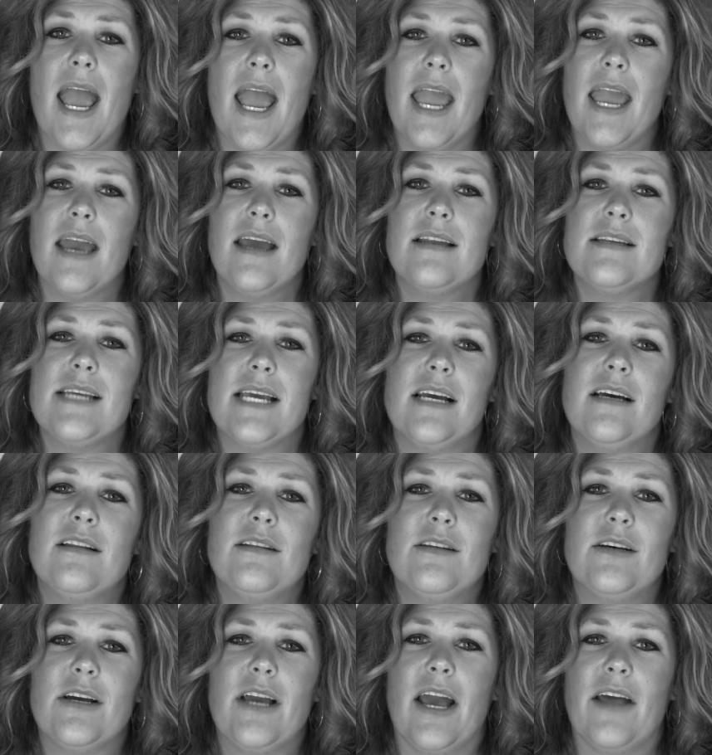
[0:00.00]
and take a
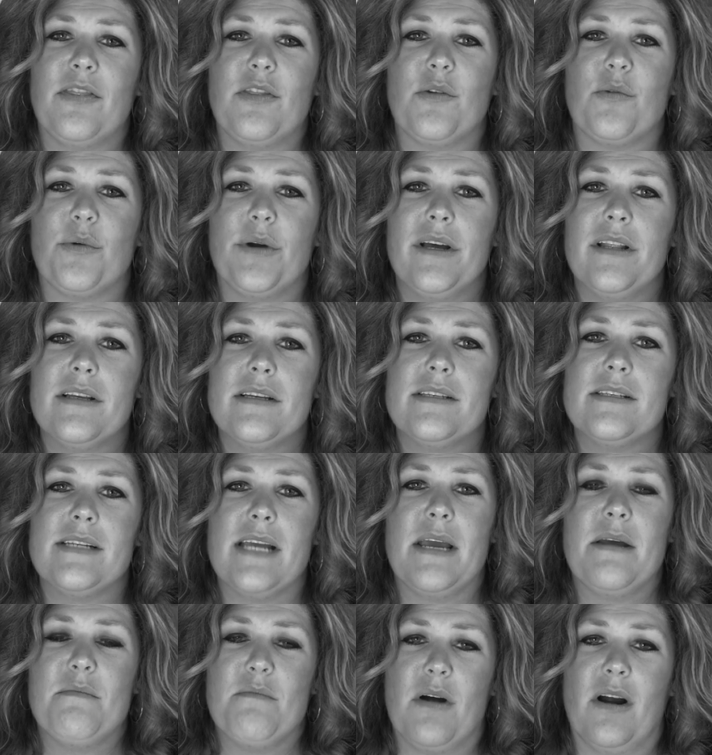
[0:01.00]
look at the real
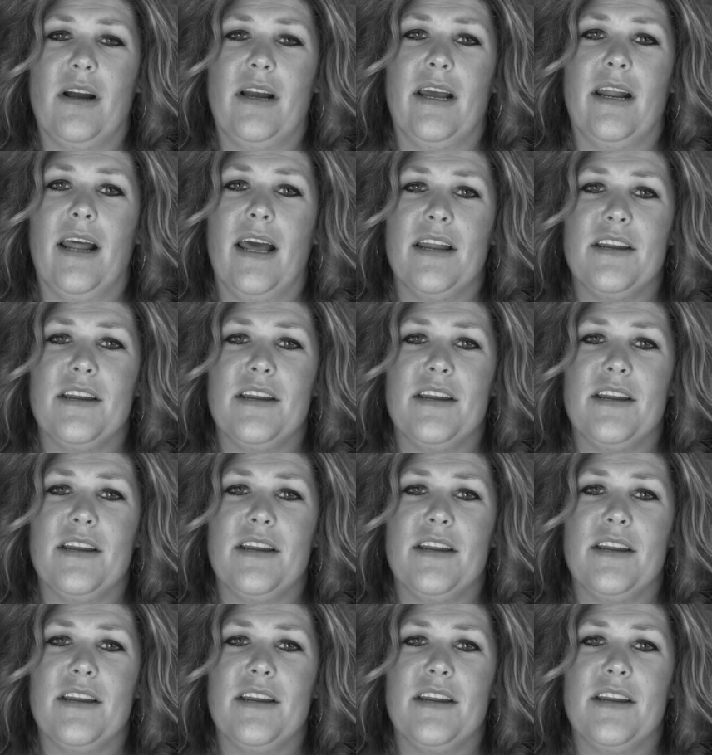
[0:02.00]
estate market